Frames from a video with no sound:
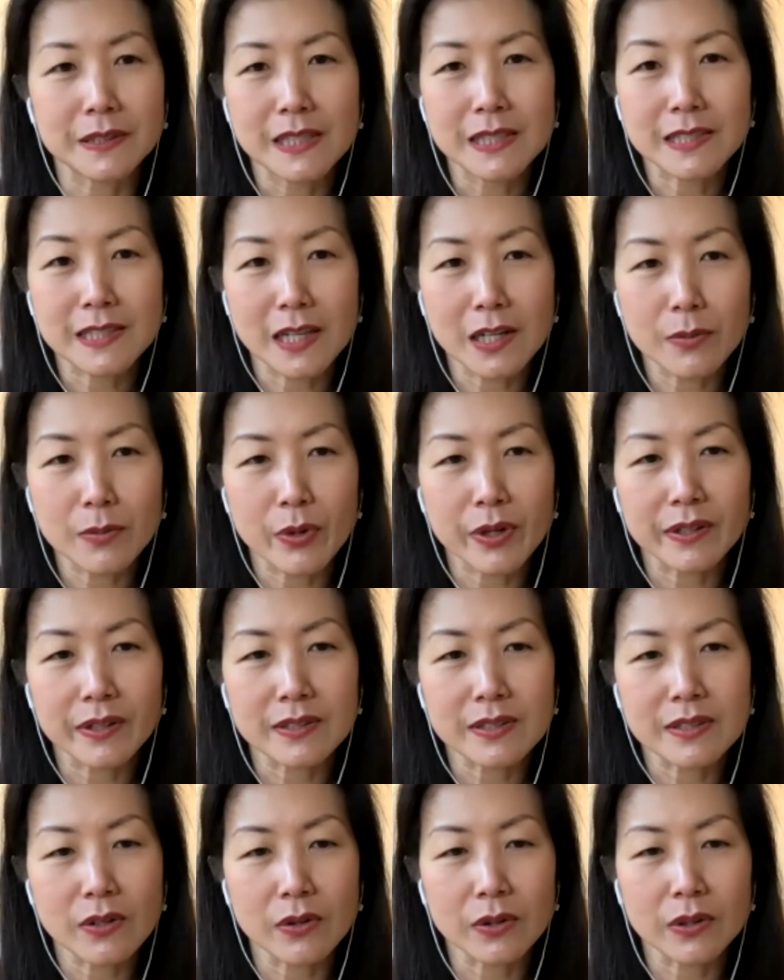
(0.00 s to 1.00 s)
celebrate
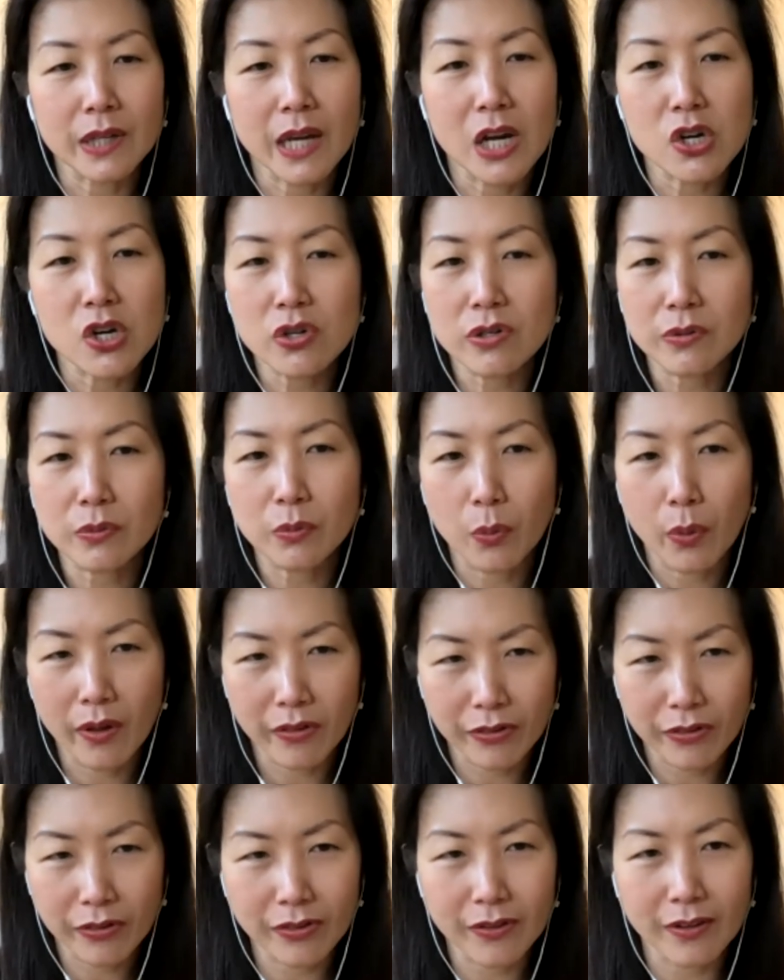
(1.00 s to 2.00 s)
this occasion
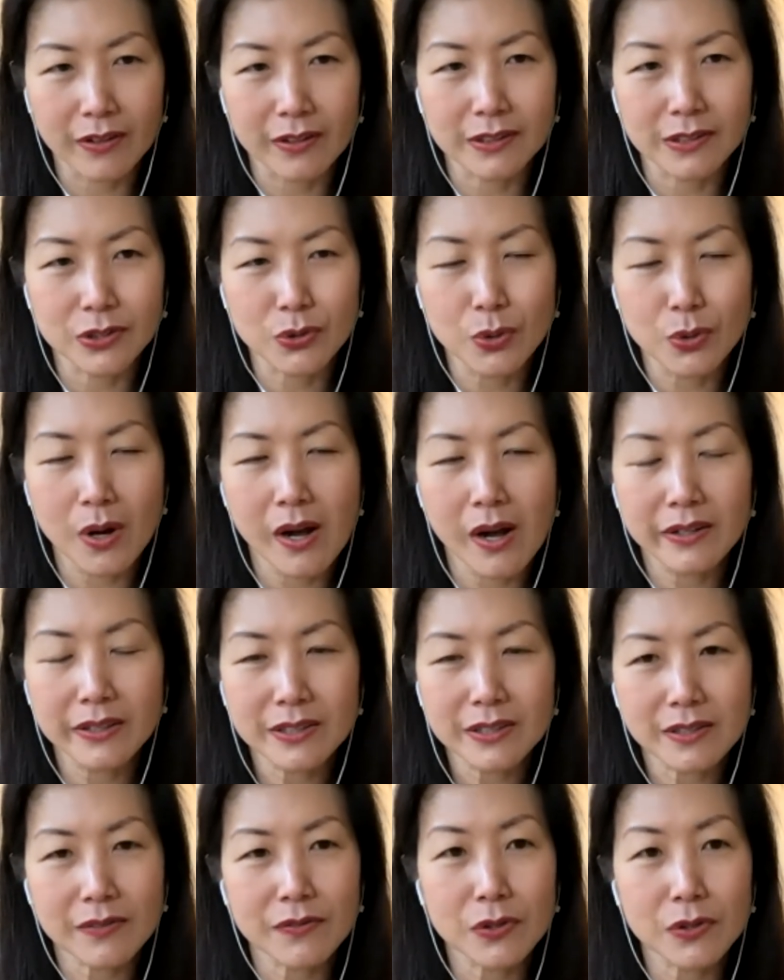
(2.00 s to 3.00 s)
with uh, the two
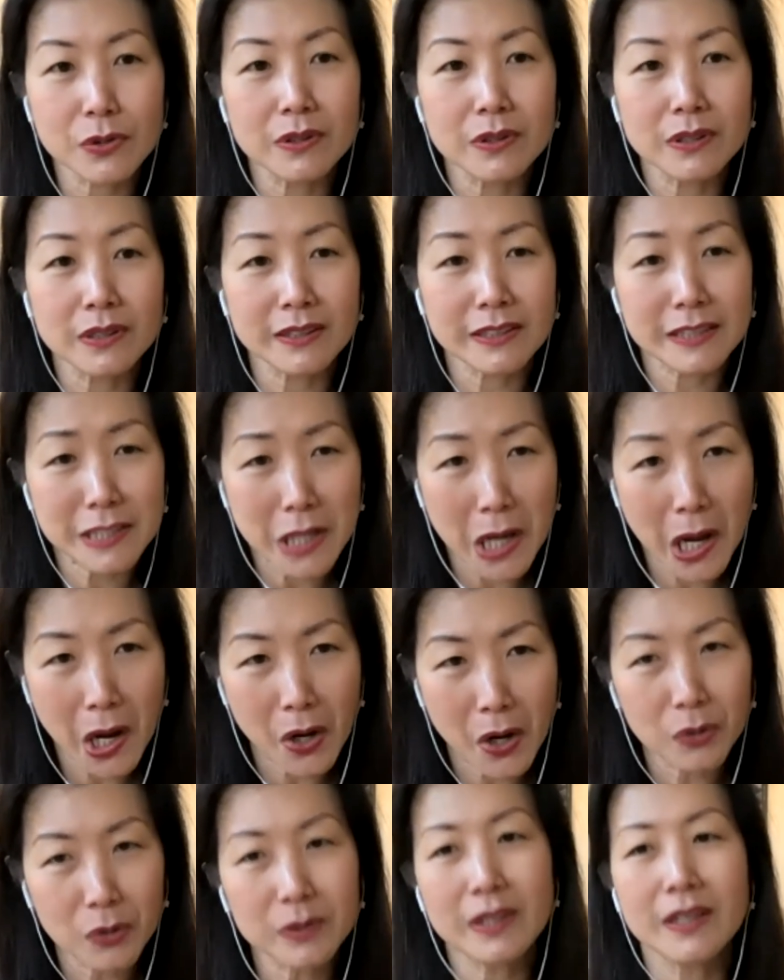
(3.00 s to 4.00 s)
artists if you are in
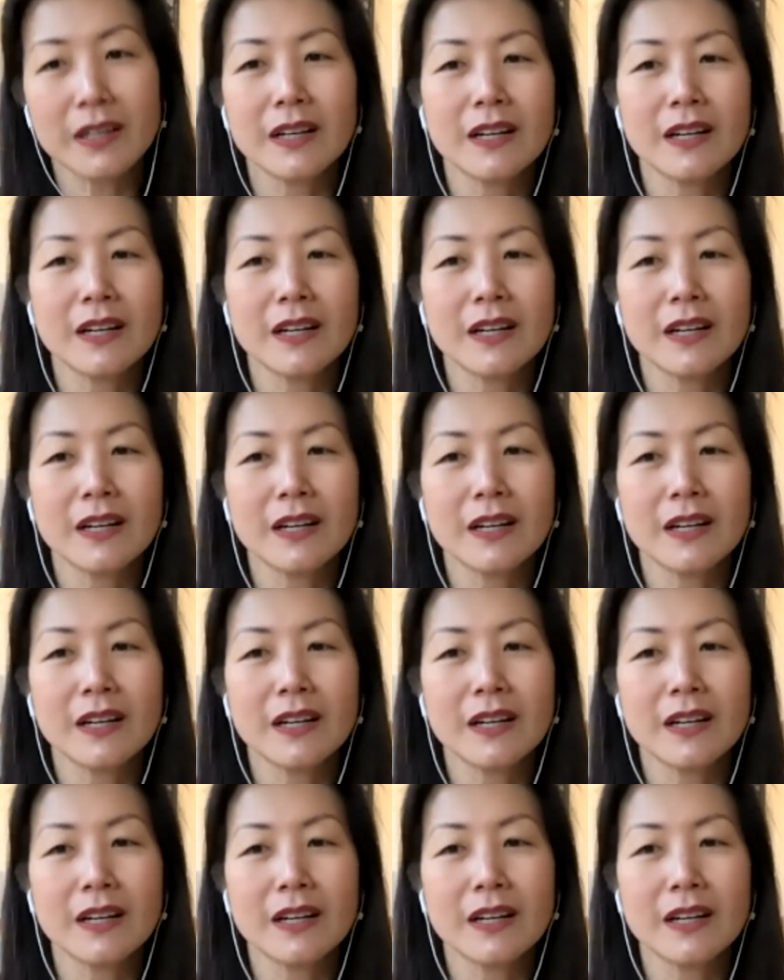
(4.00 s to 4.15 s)
town.